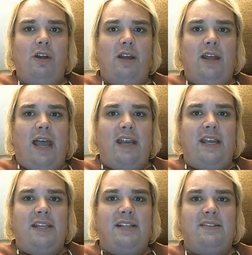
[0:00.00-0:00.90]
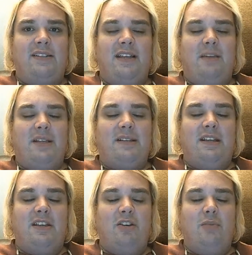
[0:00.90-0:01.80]
and he didn't see him as a
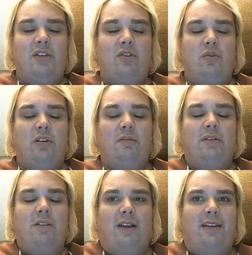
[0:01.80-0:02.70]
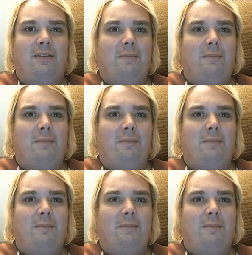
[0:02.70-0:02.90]
human who could like